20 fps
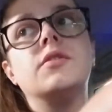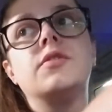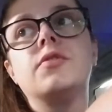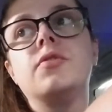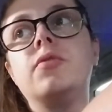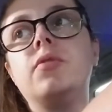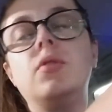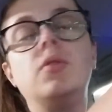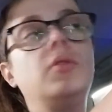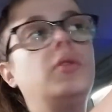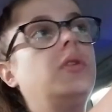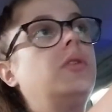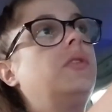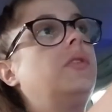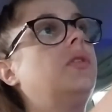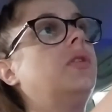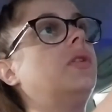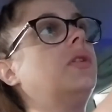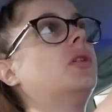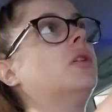For
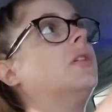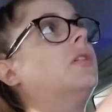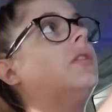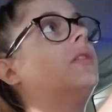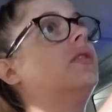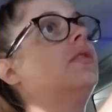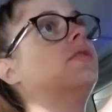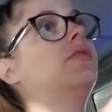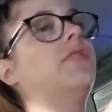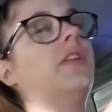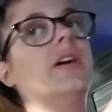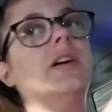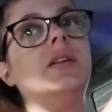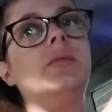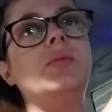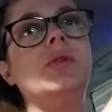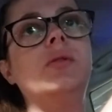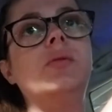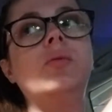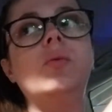the
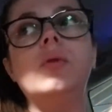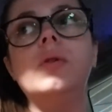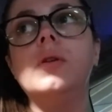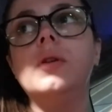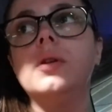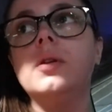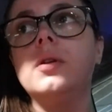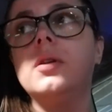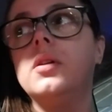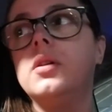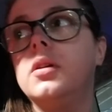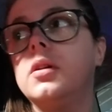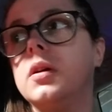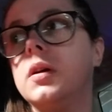vitamin water,